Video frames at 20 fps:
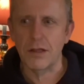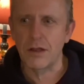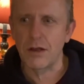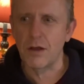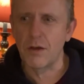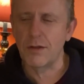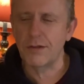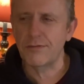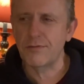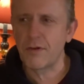You
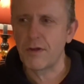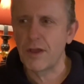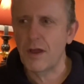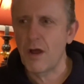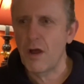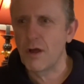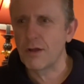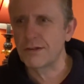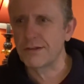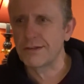know, it's very
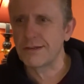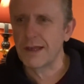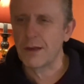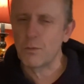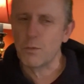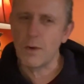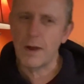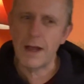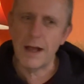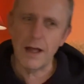hard to say,
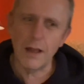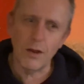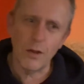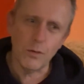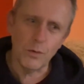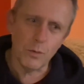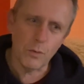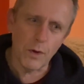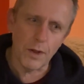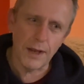well,
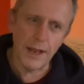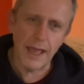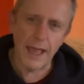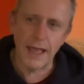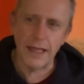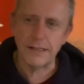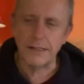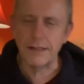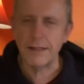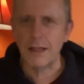on the one hand,
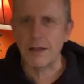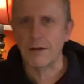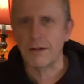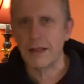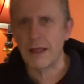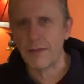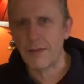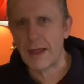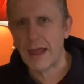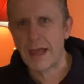and then on
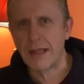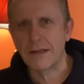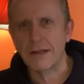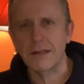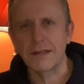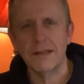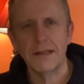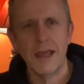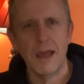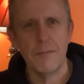the other hand,
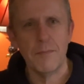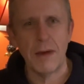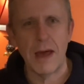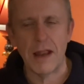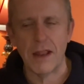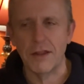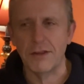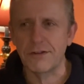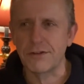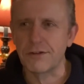and to get
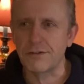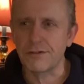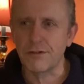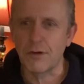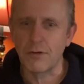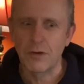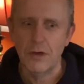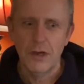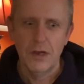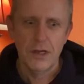balance. And
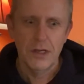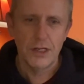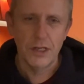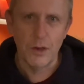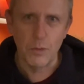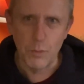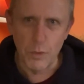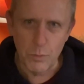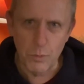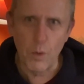so, you
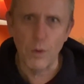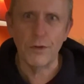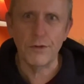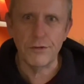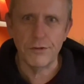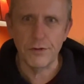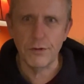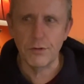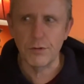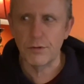know, we want
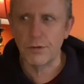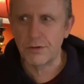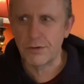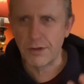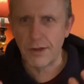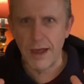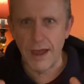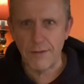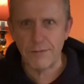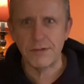to
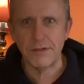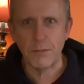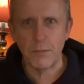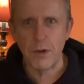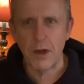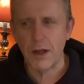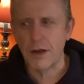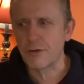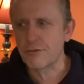have some kind of